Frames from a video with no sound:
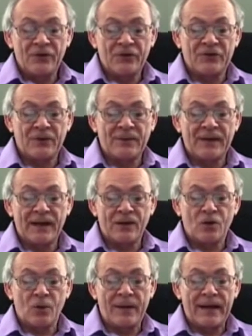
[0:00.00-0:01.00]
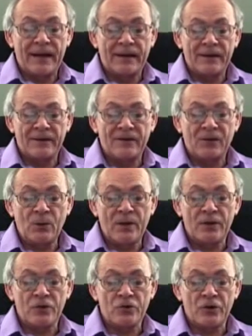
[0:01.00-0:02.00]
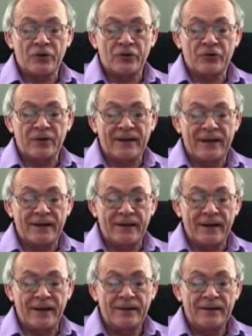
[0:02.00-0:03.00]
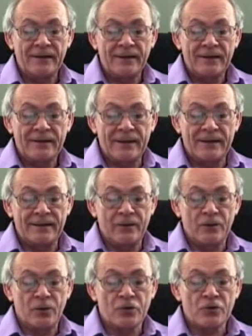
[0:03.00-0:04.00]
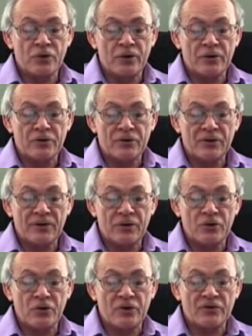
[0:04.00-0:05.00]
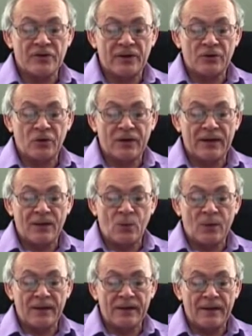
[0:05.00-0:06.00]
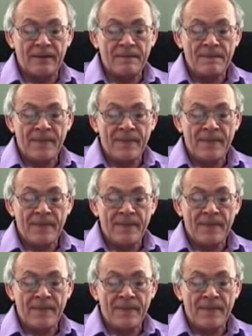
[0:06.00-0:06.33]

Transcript: Someday I'll go back and see where the church stood that day. That dear old church, the church they tore down one day.